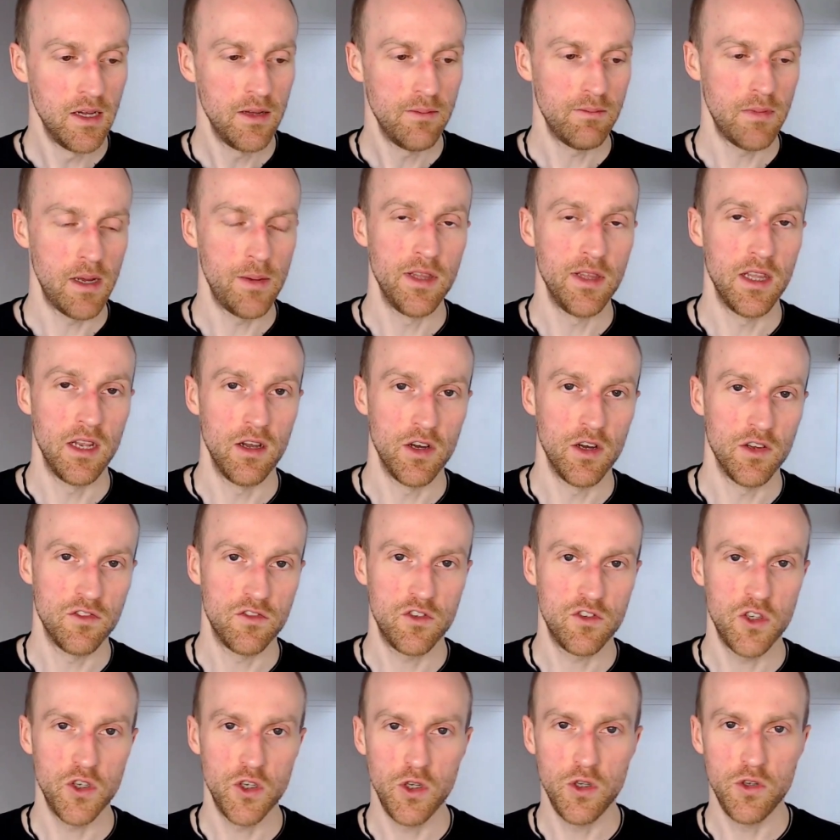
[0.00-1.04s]
maybe the last
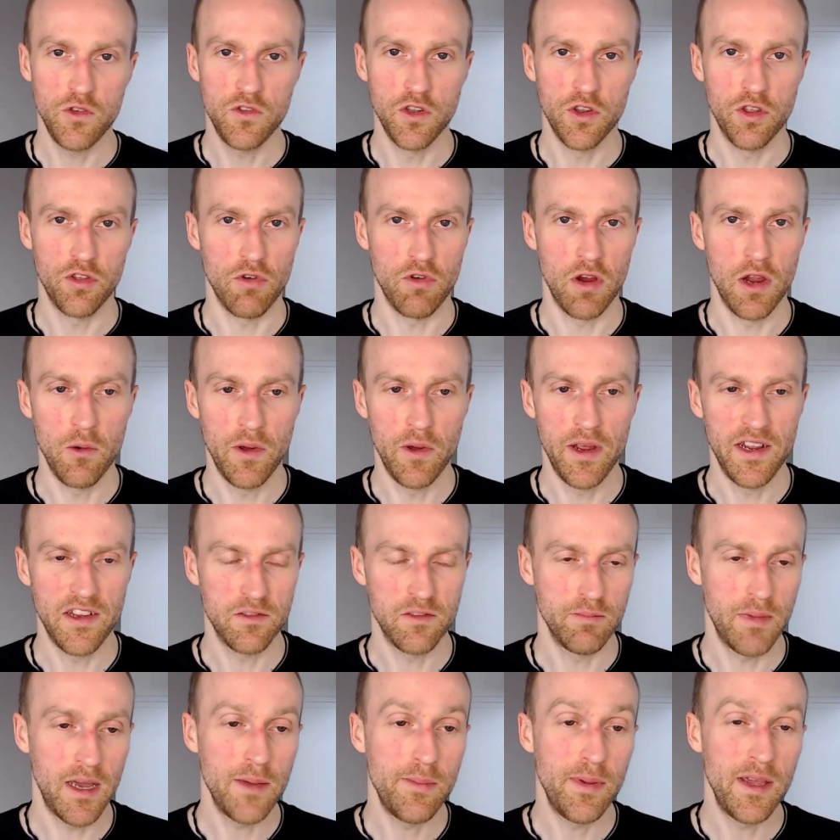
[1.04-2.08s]
2 to 3 weeks,
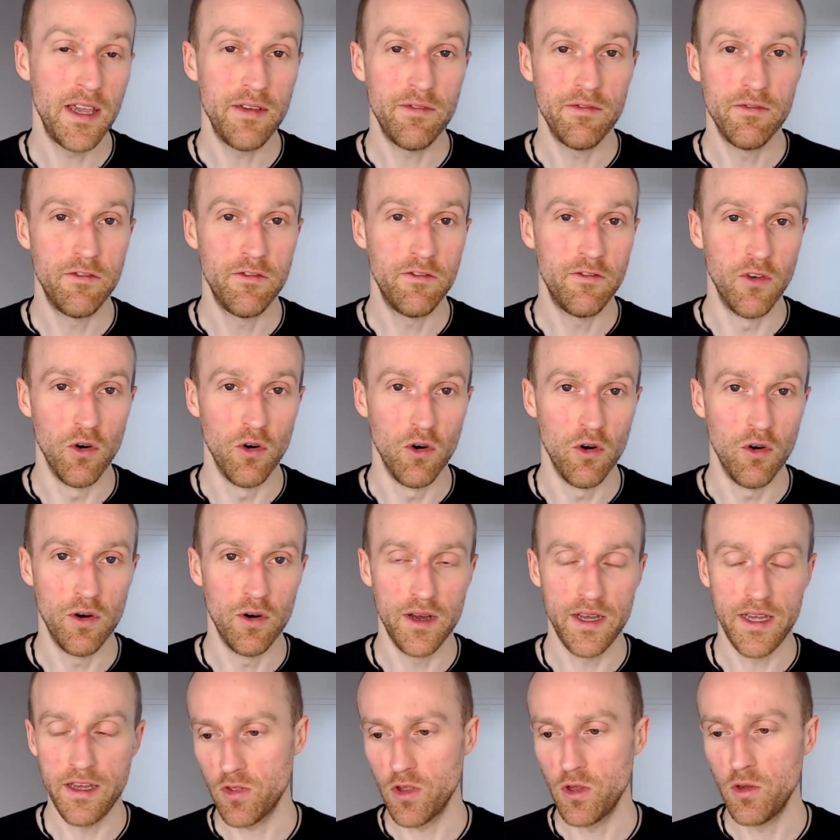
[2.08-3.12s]
maybe even
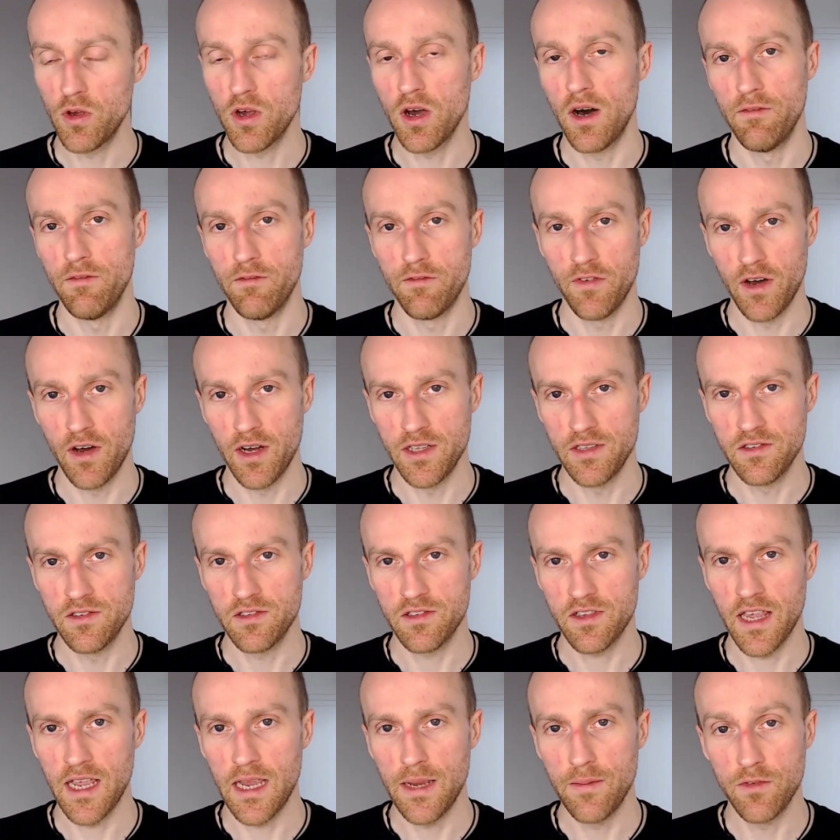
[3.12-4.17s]
4 if you can't find
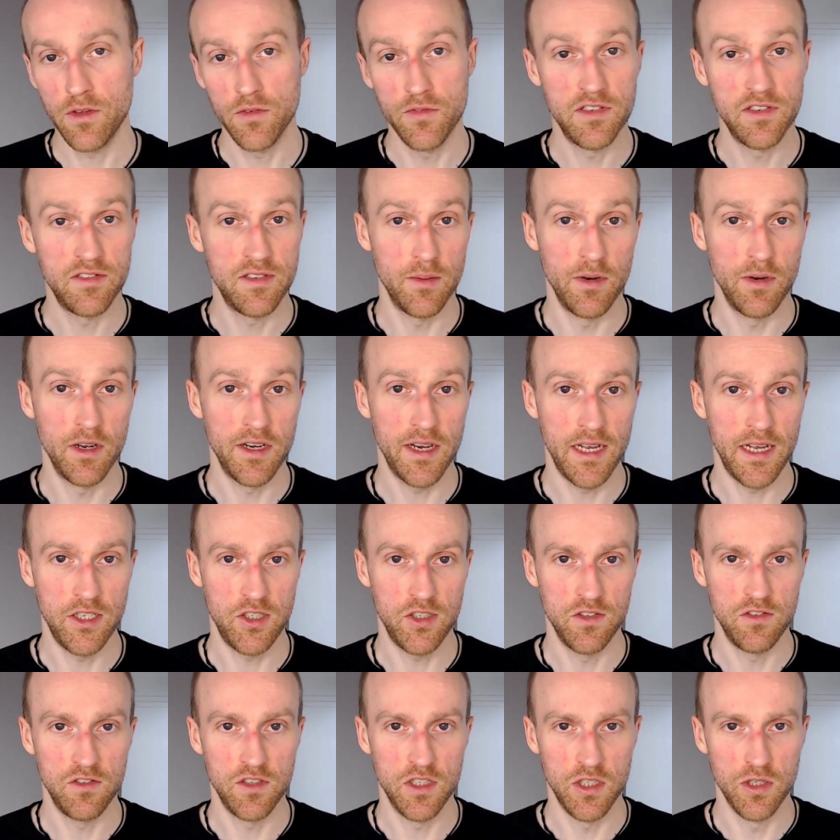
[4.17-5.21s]
schemes of a similar
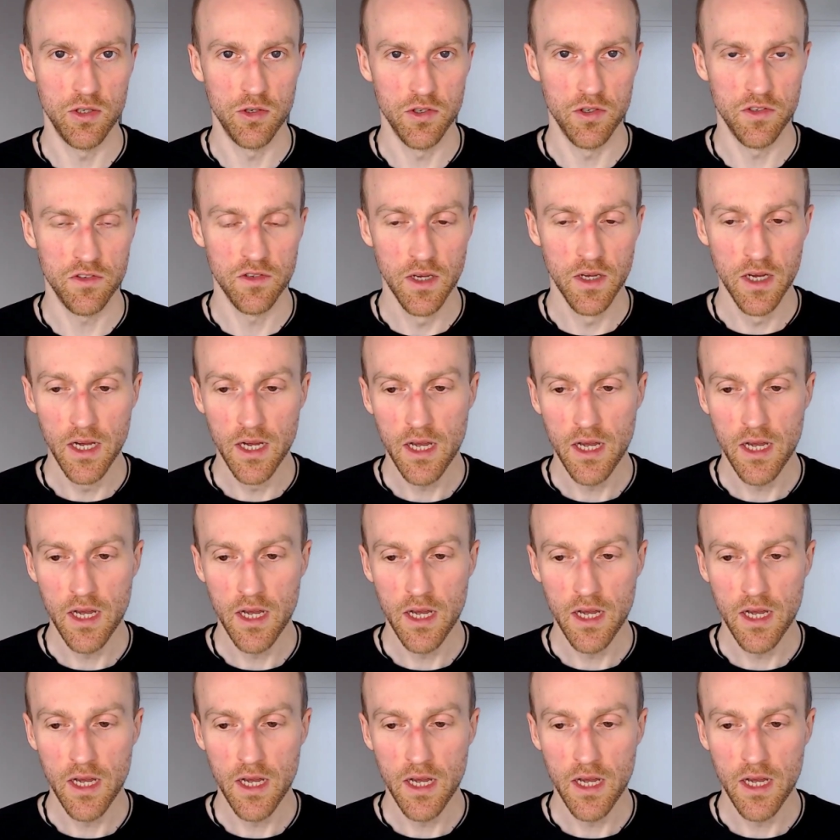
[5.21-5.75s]
nature to yours.